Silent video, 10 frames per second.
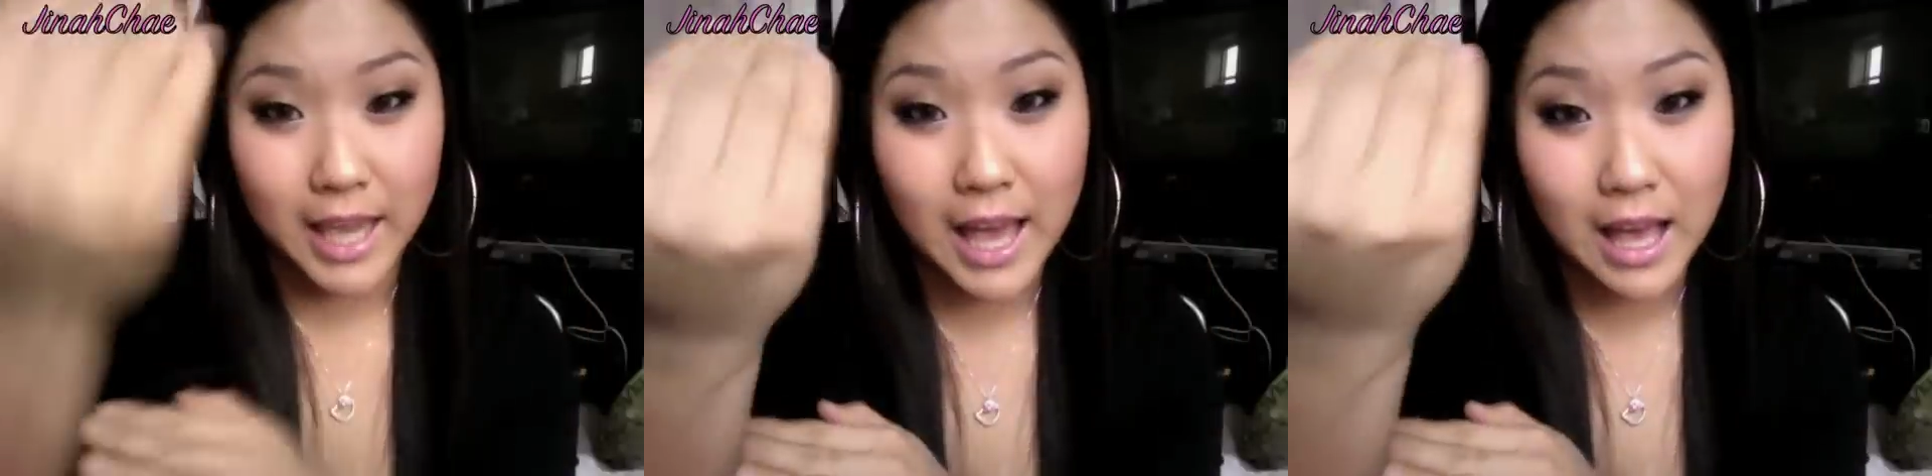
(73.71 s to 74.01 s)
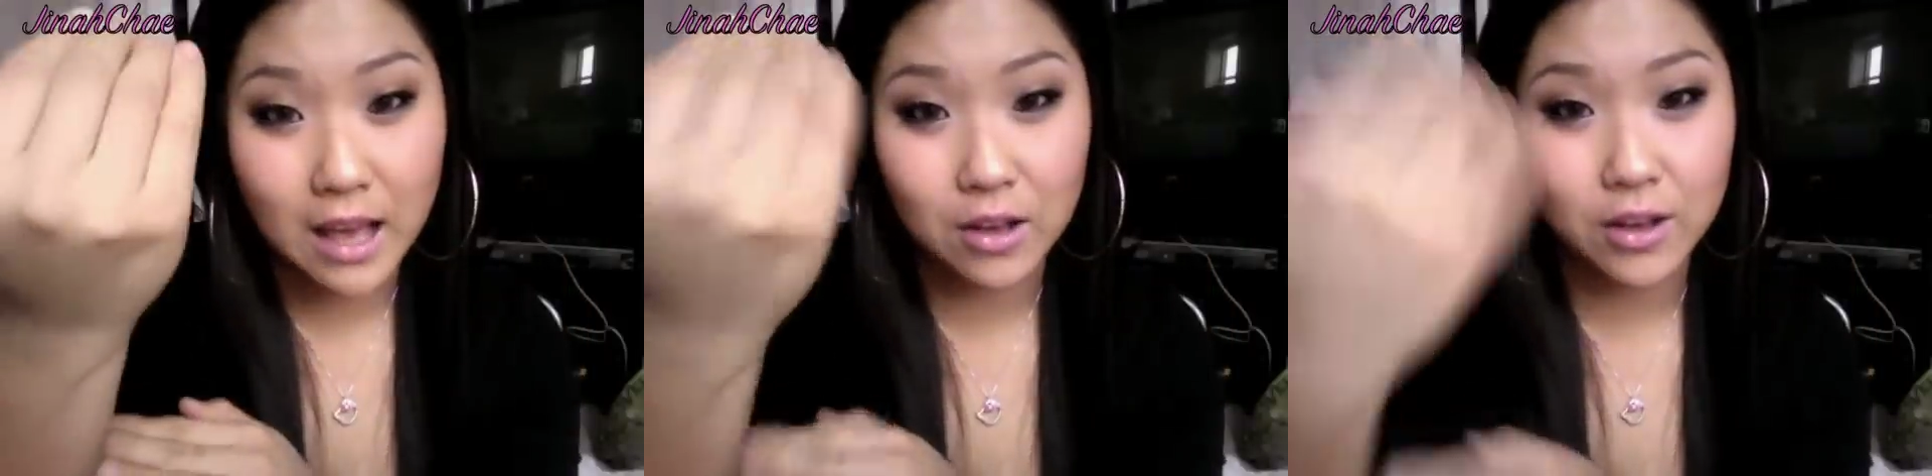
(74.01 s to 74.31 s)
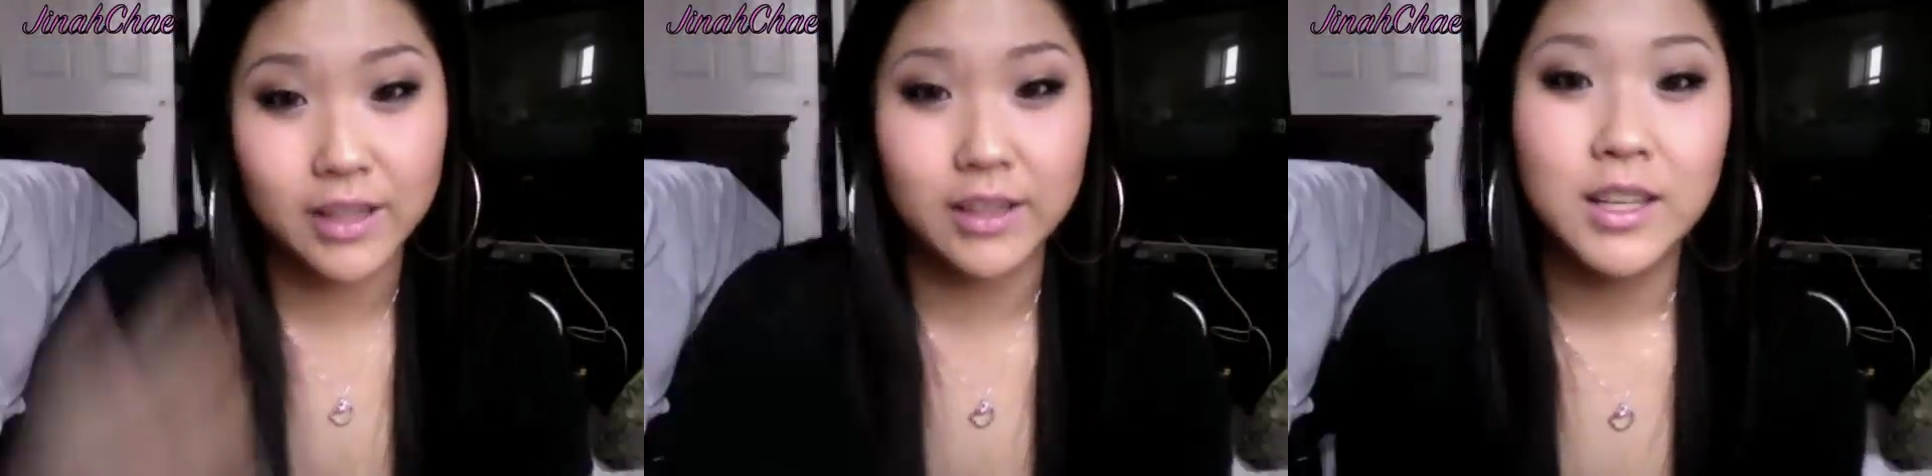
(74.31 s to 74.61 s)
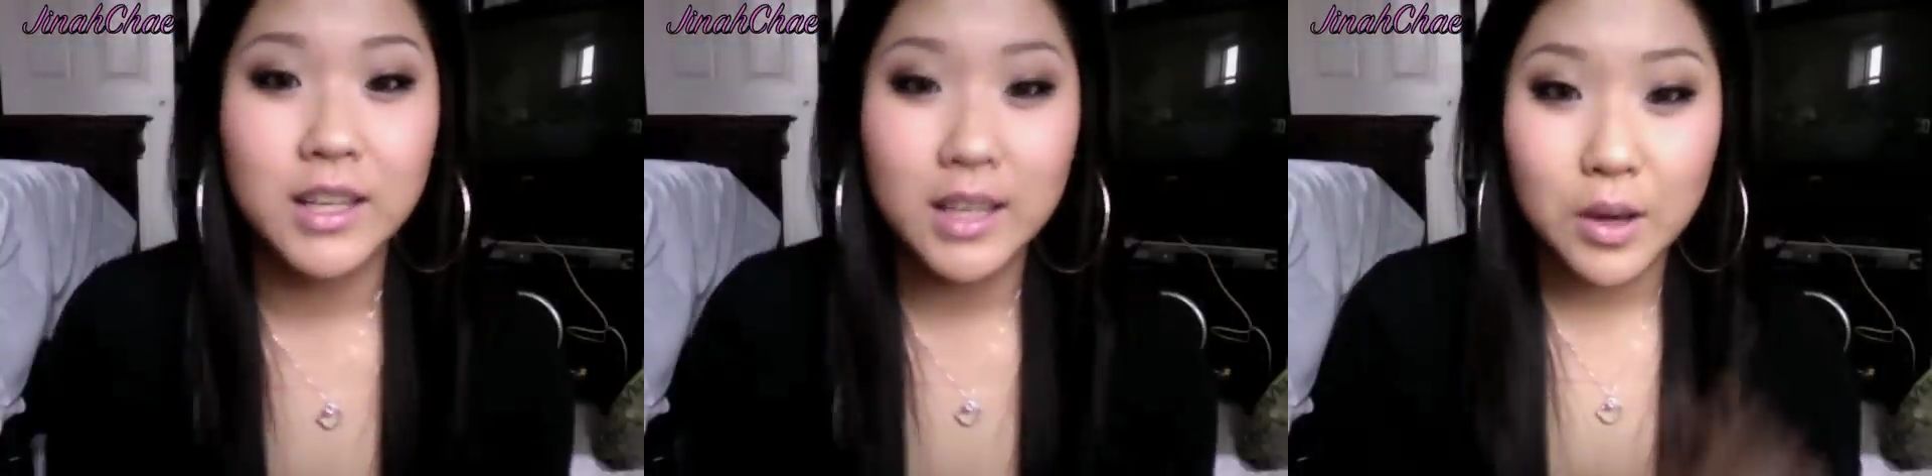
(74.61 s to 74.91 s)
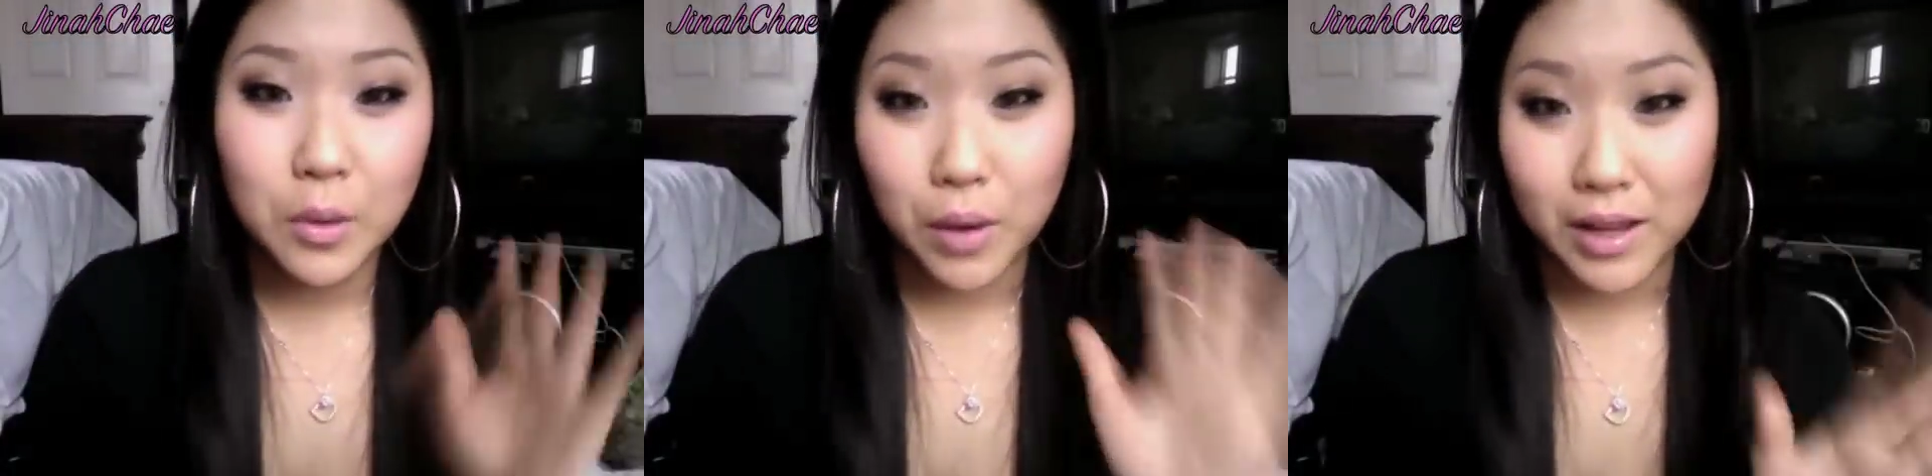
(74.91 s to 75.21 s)
out and
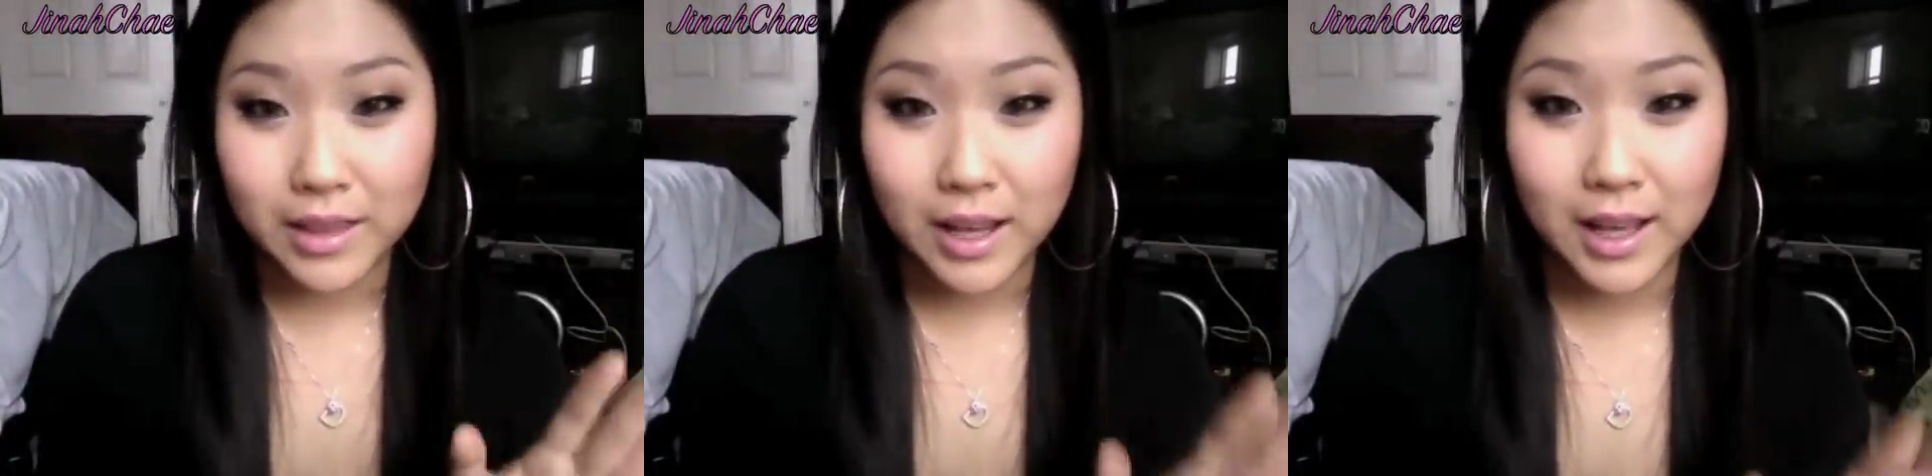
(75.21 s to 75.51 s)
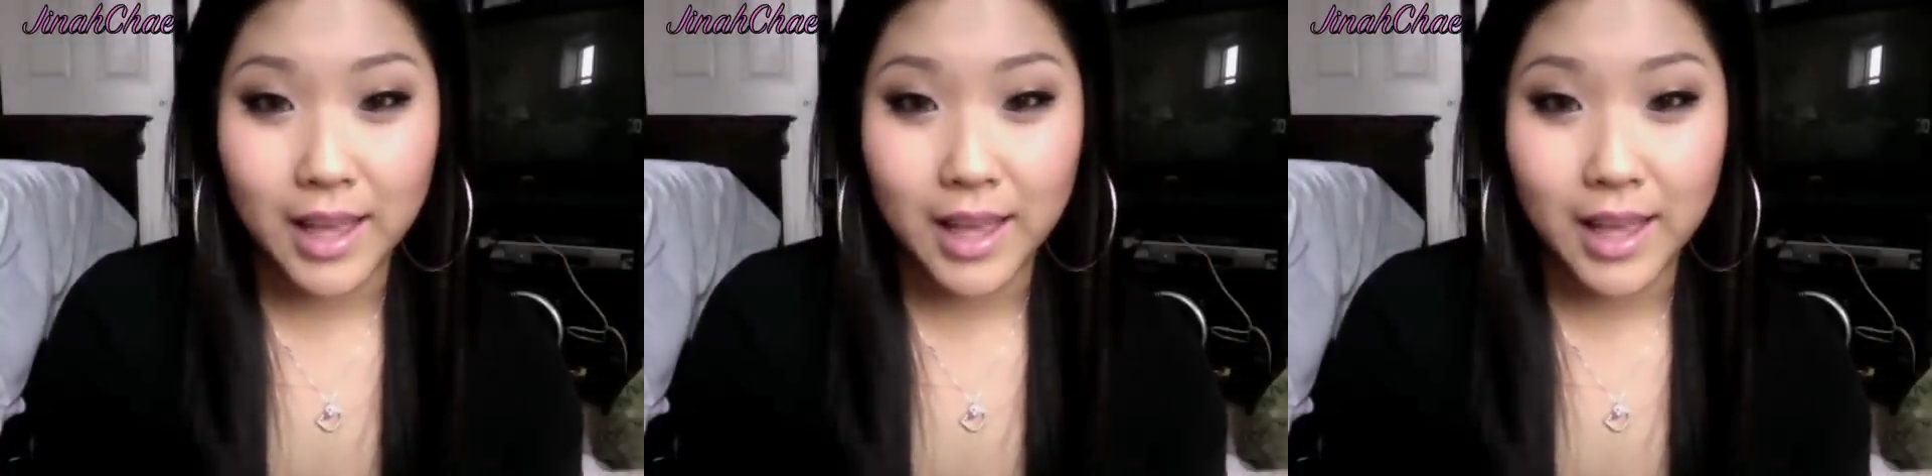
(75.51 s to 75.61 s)
whatnot.